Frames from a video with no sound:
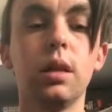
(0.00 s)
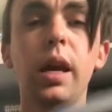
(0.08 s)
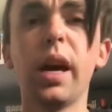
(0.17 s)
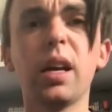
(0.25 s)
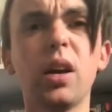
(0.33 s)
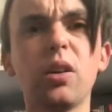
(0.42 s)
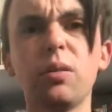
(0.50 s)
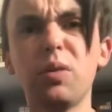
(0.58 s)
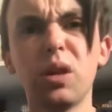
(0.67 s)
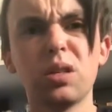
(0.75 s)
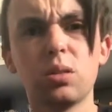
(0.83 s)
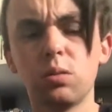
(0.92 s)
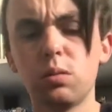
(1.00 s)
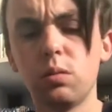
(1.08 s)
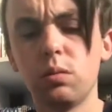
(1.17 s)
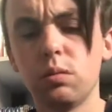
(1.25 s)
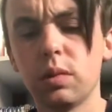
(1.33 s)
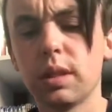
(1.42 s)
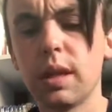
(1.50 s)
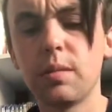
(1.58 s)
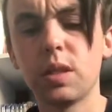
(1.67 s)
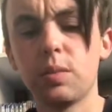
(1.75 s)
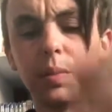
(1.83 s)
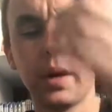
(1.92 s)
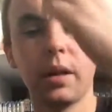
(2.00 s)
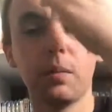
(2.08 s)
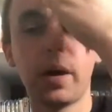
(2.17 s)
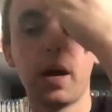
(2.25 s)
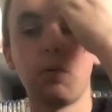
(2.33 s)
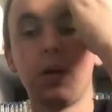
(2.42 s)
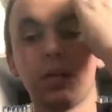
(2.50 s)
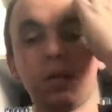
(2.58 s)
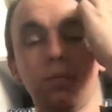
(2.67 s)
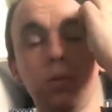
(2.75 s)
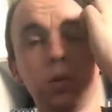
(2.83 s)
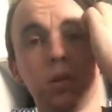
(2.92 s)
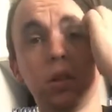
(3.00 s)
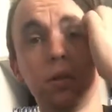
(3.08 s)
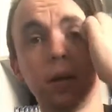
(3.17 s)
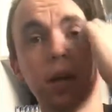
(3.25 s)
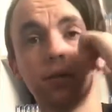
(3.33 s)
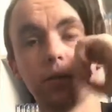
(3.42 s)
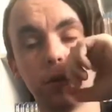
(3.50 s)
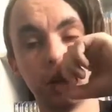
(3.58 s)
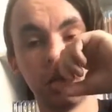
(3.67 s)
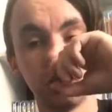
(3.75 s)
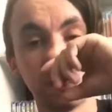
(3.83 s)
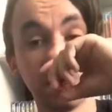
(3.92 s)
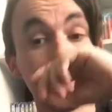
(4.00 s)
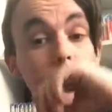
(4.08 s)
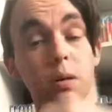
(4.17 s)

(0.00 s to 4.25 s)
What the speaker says: yeah, Universal seems to be the main ones to put slip covers on their